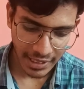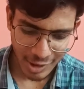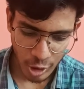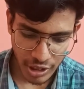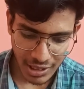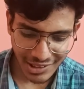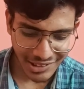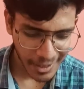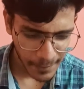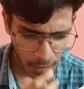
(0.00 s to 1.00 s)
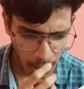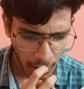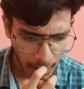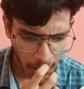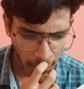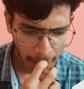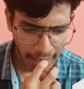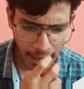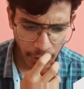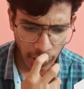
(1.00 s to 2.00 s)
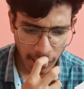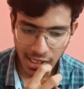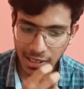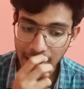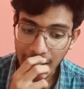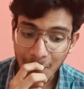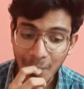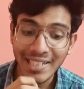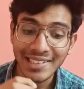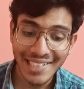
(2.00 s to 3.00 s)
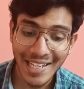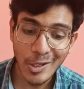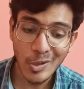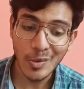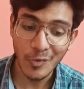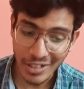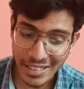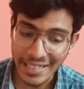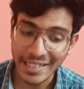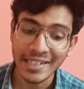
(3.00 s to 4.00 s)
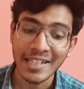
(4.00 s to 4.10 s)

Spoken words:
next question is, write a function that prints hello world